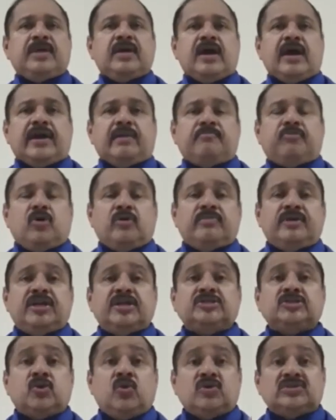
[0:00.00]
unemployment
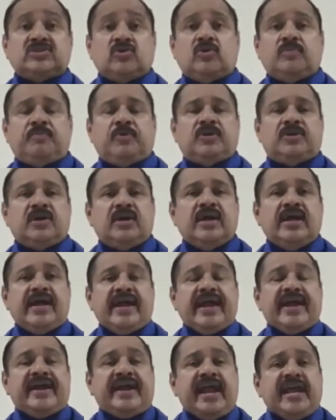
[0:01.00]
is lowest output.
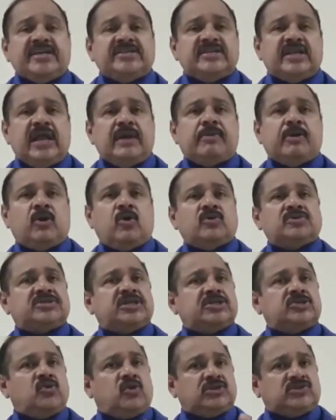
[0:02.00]
A day's labor lost
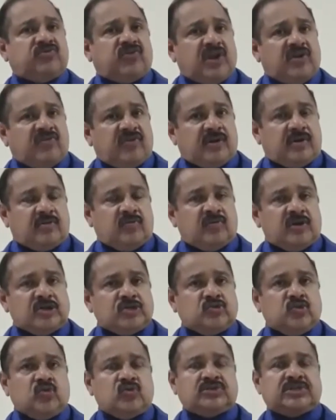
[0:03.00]
is lost forever.
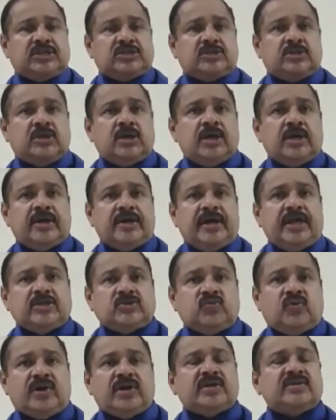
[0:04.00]
Once you lose a
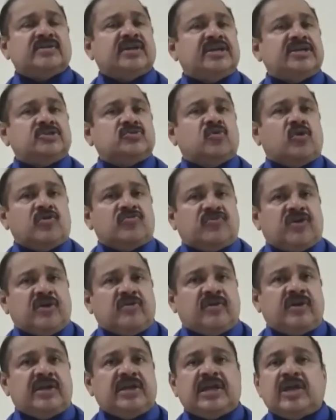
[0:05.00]
day's work, that is gone
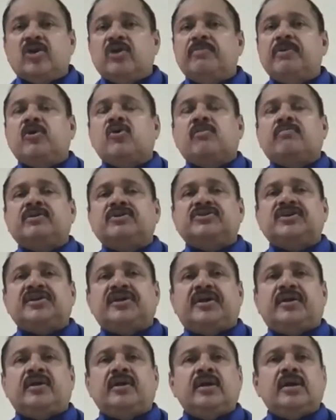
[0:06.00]
forever. It cannot be
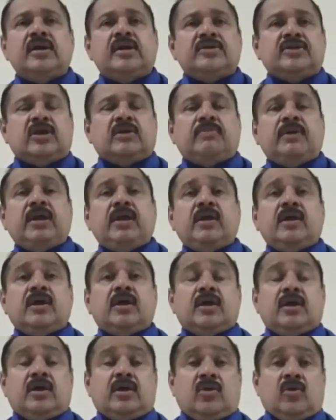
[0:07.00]
compensated. There will be
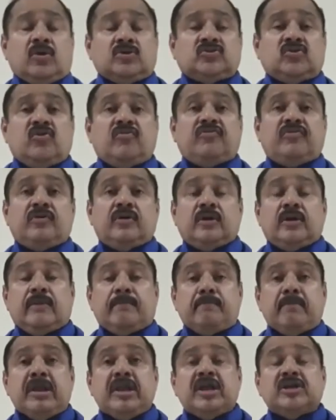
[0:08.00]
loss of
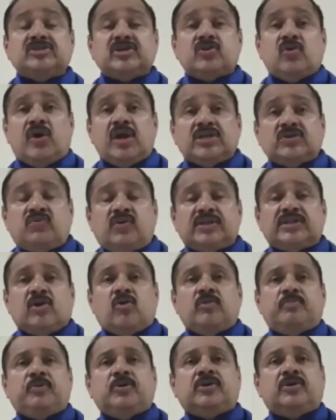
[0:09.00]
millions of dollars worth
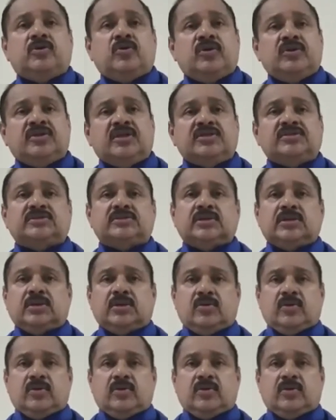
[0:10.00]
output during this